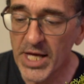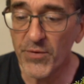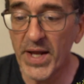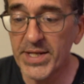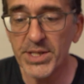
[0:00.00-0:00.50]

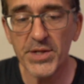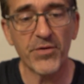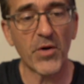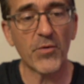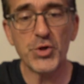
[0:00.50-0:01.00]
So that does it
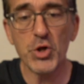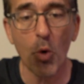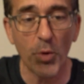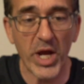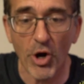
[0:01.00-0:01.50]
for another
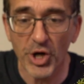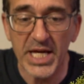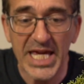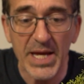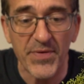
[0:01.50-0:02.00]
show. We are
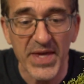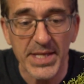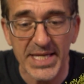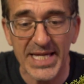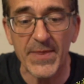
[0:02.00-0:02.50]
gonna keep
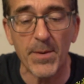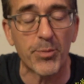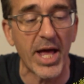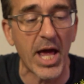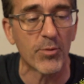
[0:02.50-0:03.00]
these in the
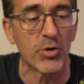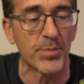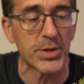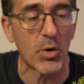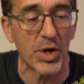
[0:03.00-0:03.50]
plant room,
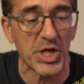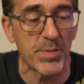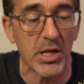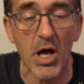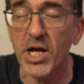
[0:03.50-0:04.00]
so wish
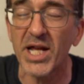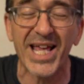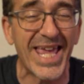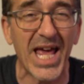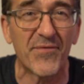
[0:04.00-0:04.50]
me luck. And
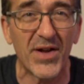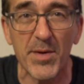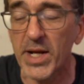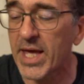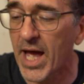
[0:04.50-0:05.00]
again, if
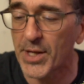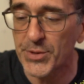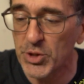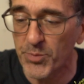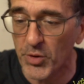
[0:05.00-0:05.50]
anybody has
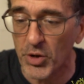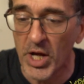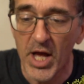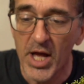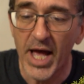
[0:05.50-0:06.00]
super
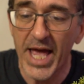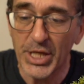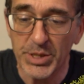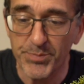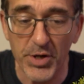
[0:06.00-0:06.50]

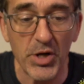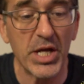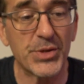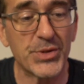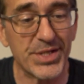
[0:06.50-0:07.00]

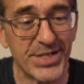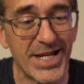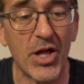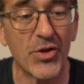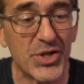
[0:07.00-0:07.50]
experience,
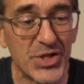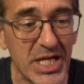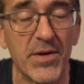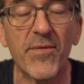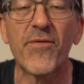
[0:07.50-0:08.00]
knowledge,
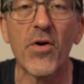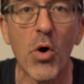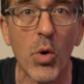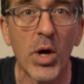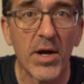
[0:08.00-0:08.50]

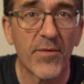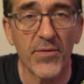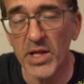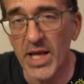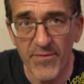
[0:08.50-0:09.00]
info
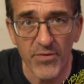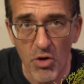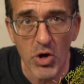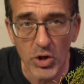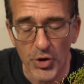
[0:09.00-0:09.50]
for the
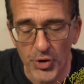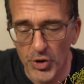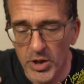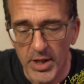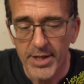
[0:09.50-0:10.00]
lifelong
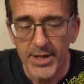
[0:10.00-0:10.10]
learner,